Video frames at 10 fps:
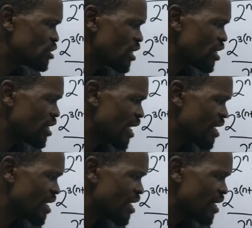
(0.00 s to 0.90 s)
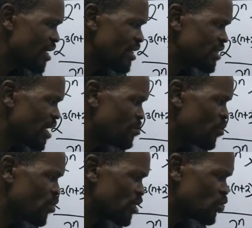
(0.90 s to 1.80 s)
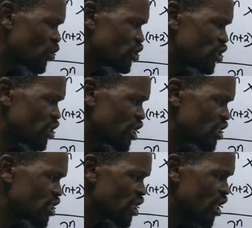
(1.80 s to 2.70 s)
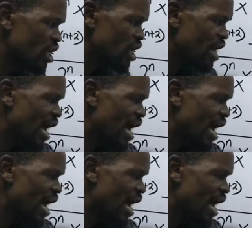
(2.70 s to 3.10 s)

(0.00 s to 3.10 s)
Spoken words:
3n. This m is what 6. Then I